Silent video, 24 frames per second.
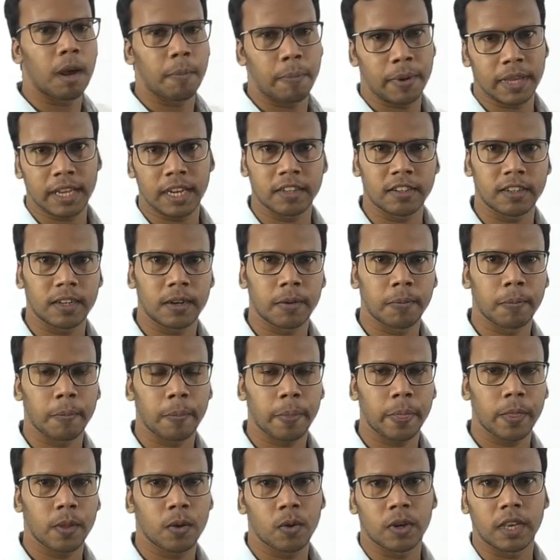application.
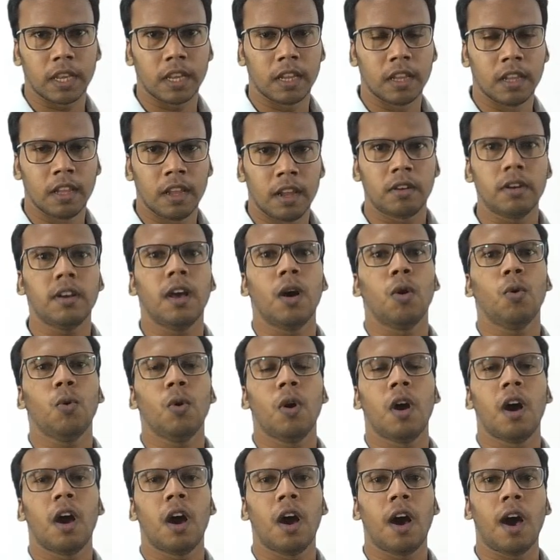Okay,
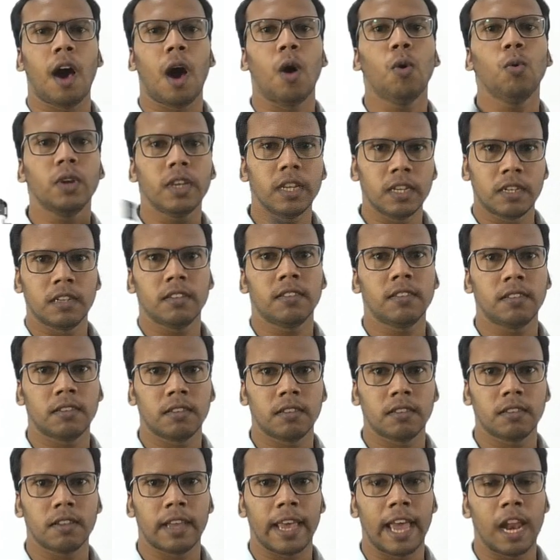now how it is
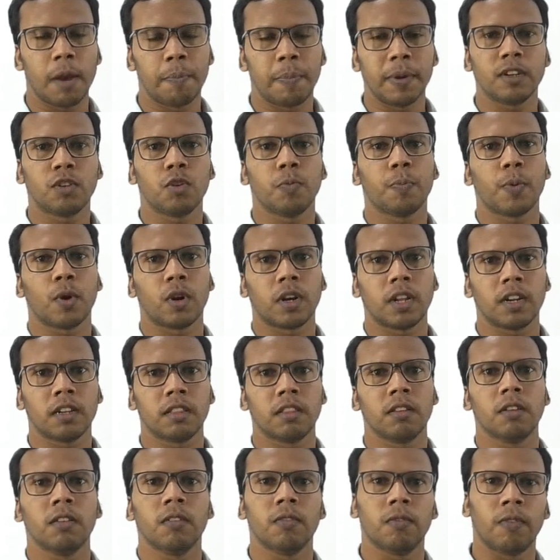helping to protect
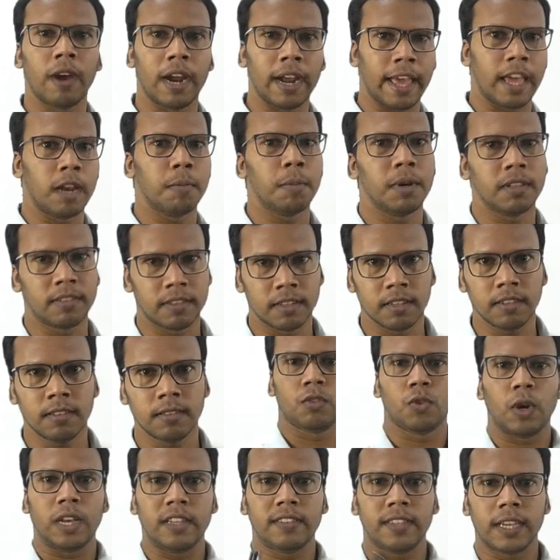the wild animals is,
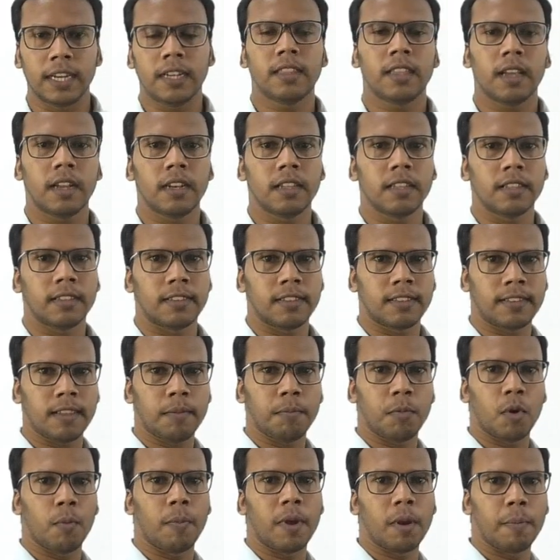so I said that this is a
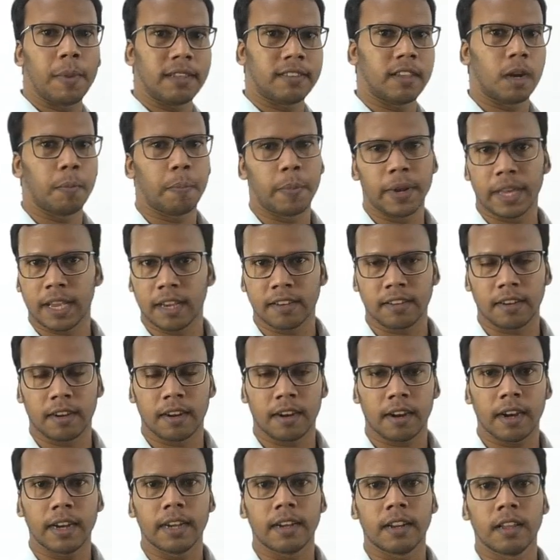mobile based application,
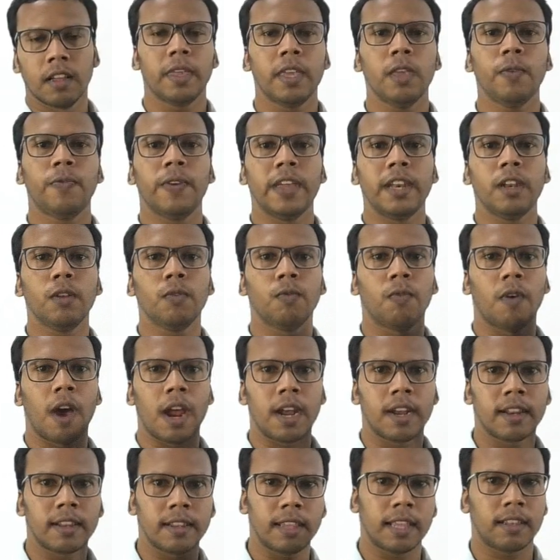right? If any
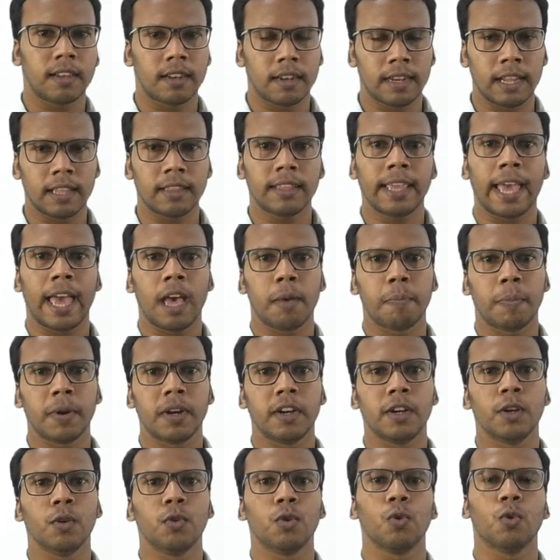wild death
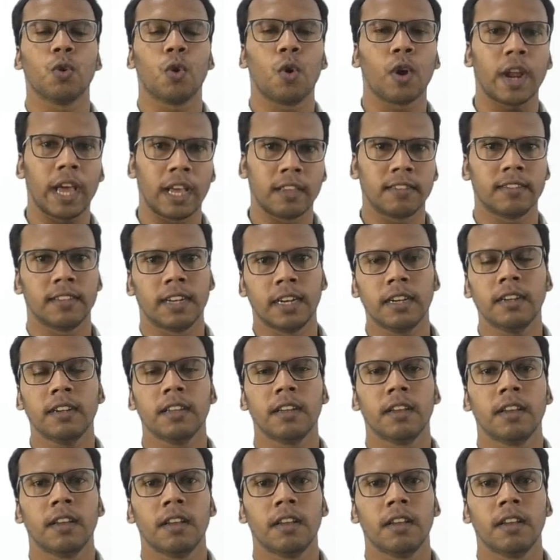happened due to road accident,